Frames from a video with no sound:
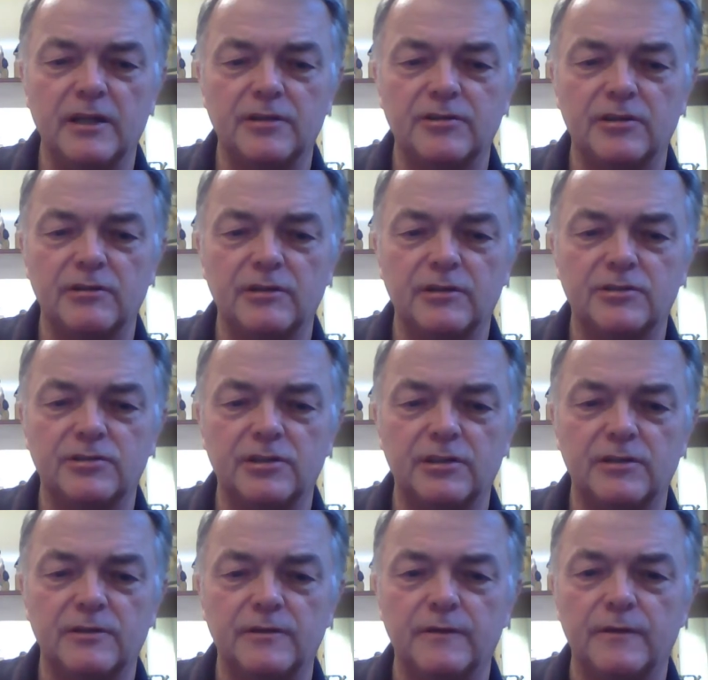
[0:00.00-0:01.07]
So that's a
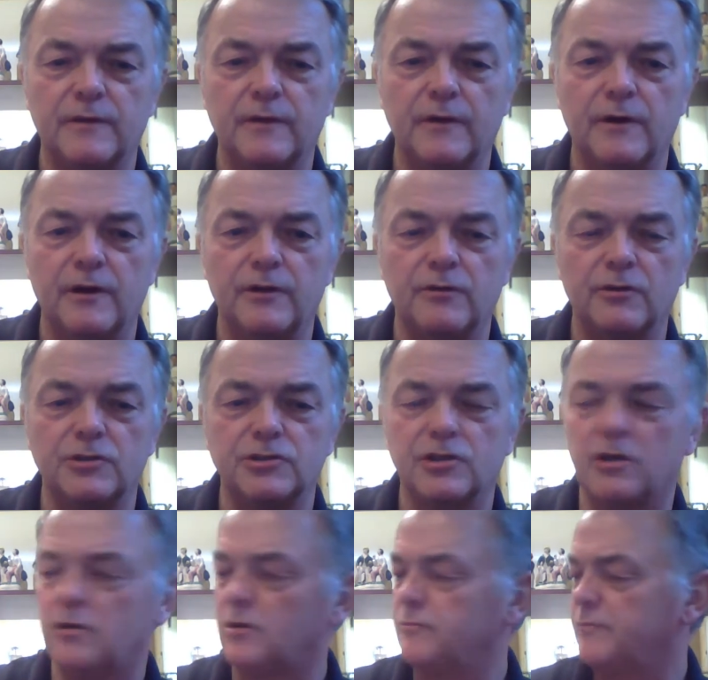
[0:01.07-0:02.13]
nice
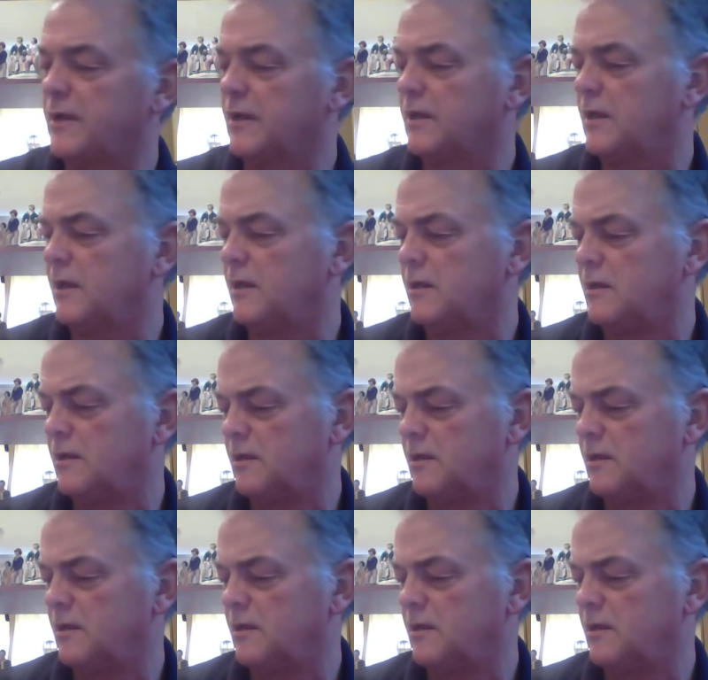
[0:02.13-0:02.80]
hardback there.